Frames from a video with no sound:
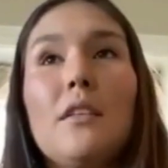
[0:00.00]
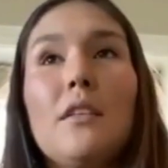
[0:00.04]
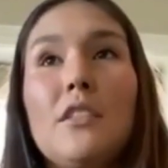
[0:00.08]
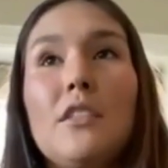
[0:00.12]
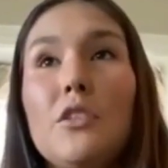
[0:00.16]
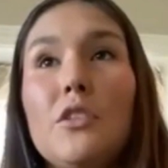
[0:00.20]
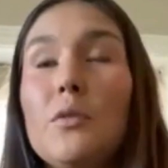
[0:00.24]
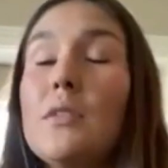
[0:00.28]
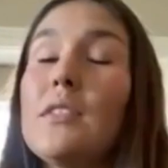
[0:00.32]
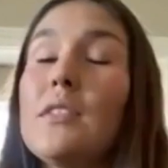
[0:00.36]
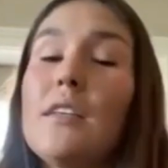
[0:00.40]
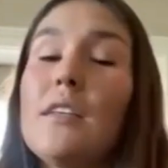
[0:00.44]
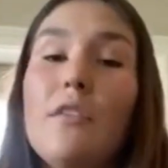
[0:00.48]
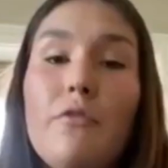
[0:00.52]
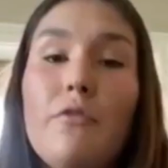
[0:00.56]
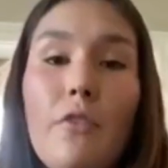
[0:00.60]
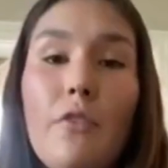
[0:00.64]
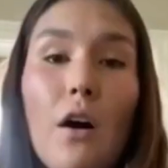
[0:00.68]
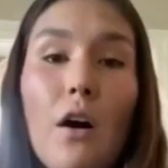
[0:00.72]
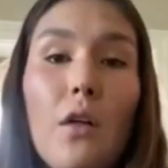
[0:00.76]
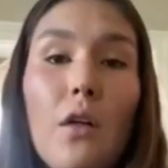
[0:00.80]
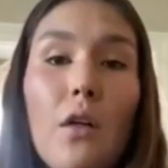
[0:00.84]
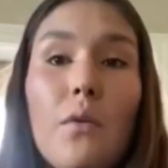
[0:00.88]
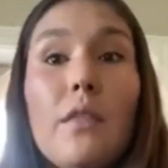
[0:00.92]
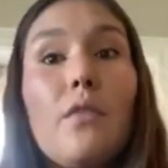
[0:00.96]
And she was still
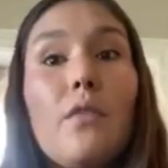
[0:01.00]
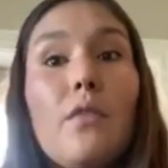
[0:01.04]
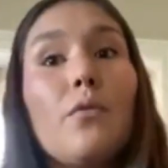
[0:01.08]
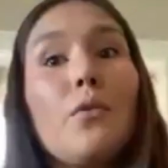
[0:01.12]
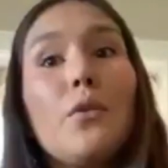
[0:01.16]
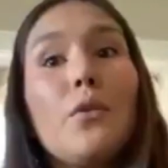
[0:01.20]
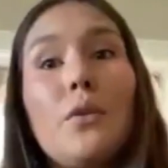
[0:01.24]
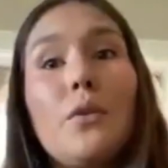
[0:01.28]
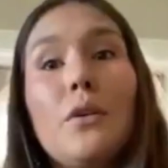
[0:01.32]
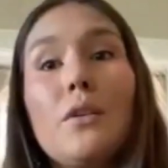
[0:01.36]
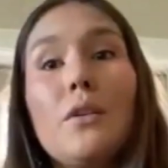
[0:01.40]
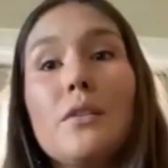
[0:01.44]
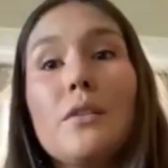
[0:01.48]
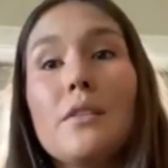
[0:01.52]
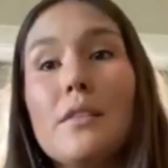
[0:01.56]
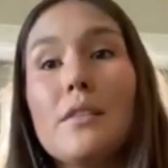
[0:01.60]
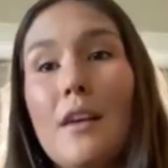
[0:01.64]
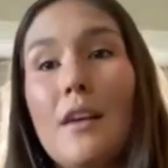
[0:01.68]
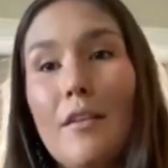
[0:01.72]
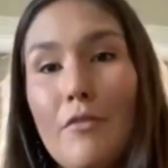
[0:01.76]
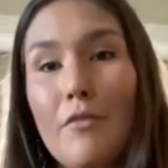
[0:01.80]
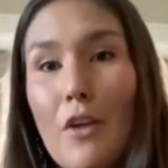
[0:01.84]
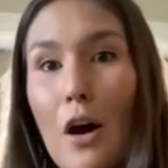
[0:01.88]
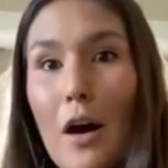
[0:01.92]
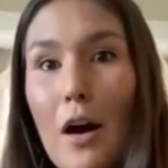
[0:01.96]
following the rules
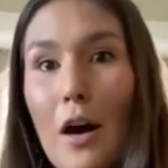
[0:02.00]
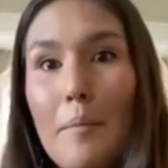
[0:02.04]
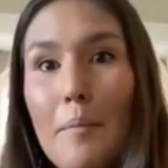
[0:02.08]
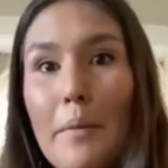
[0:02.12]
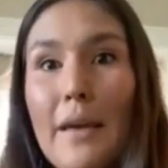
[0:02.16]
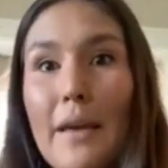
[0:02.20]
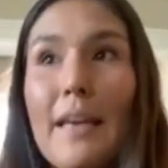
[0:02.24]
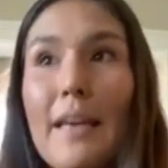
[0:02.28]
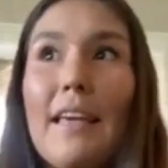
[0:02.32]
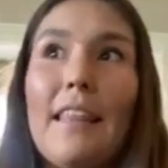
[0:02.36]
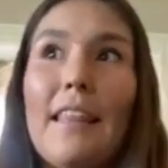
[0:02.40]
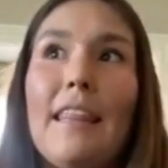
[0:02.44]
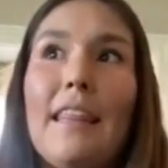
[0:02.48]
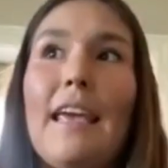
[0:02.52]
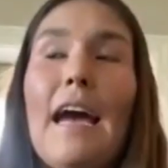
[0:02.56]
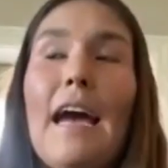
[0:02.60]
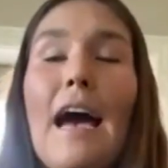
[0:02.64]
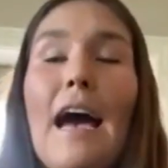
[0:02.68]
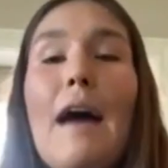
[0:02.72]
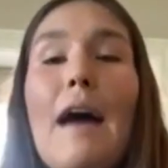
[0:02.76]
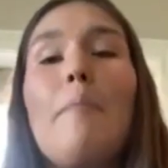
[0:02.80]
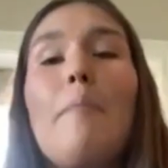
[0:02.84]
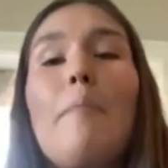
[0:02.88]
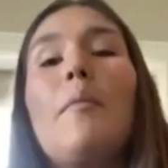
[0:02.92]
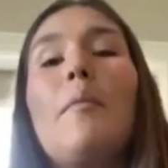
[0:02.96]
of not picking the
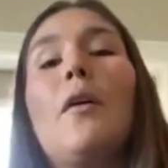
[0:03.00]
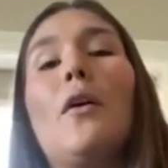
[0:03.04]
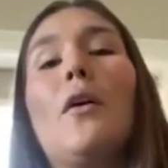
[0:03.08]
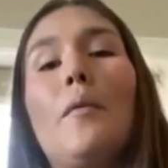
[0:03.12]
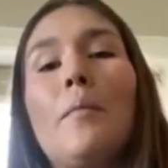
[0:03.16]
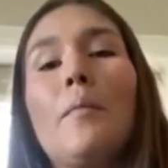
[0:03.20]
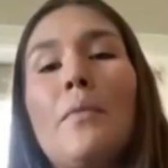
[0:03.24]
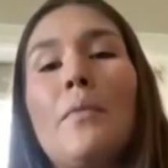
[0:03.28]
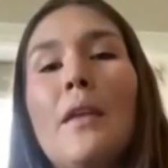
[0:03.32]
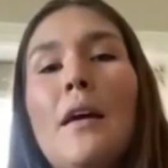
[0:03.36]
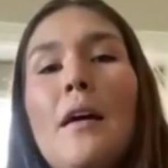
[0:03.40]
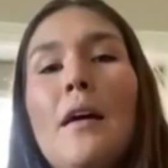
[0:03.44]
apple.